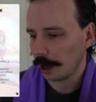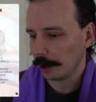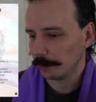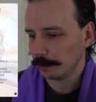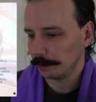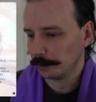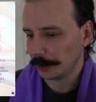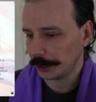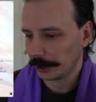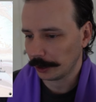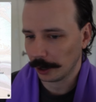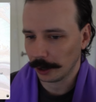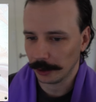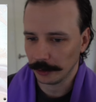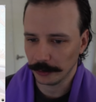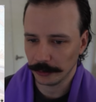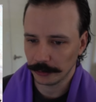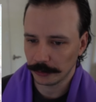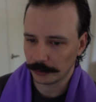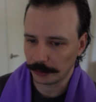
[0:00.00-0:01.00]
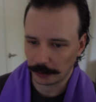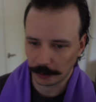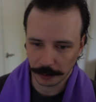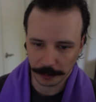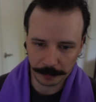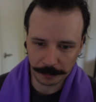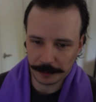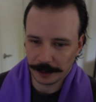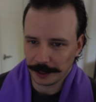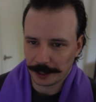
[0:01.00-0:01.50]
because
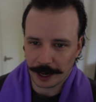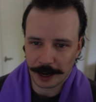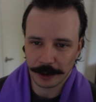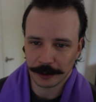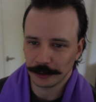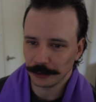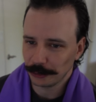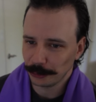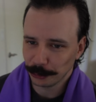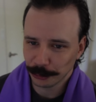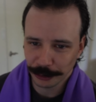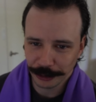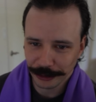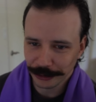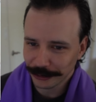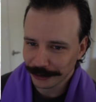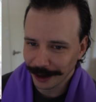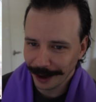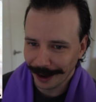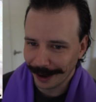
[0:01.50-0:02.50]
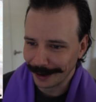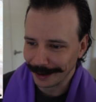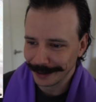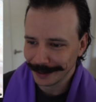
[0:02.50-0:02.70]
the characters usually just die.